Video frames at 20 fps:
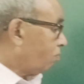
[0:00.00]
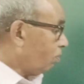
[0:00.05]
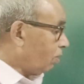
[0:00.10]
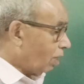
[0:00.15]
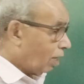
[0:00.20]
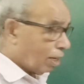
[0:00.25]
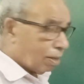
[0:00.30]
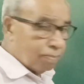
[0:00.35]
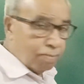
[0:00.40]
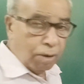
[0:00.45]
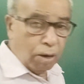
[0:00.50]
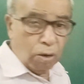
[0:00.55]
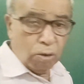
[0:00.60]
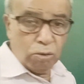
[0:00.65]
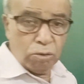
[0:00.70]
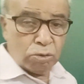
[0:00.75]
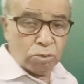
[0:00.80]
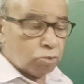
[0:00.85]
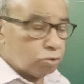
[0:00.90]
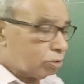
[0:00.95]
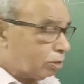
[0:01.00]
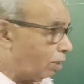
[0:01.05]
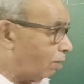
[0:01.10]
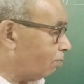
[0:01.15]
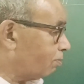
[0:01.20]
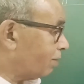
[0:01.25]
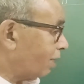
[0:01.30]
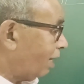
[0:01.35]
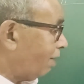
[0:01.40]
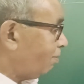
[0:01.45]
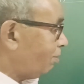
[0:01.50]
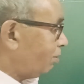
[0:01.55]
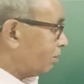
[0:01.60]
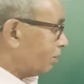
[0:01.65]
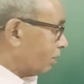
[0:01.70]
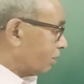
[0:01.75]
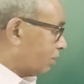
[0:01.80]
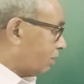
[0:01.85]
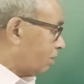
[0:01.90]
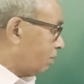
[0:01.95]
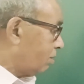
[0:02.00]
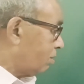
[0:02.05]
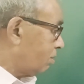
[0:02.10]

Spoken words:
we are bound to save time in this